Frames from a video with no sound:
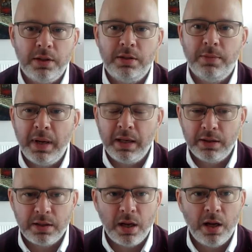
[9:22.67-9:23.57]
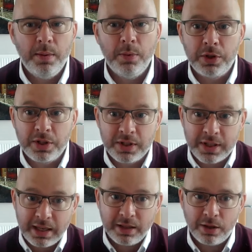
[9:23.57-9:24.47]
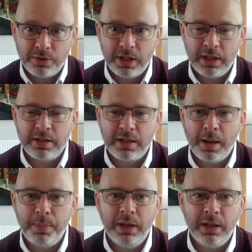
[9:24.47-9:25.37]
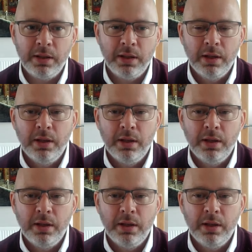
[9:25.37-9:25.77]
to make the time or to see those things happening,